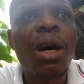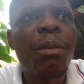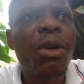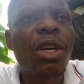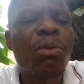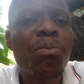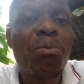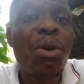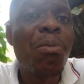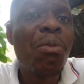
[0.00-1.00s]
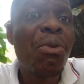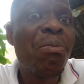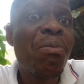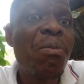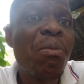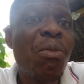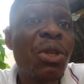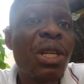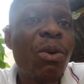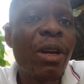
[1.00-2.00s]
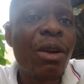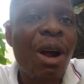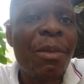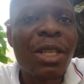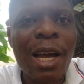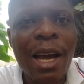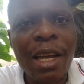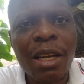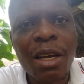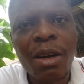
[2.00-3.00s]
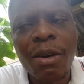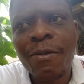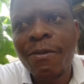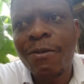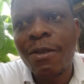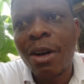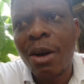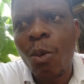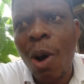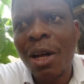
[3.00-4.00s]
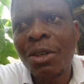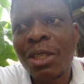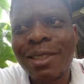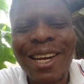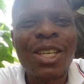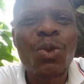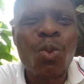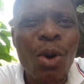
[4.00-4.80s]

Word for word: uh, because mostly when the rabbits are in the uh, wild that is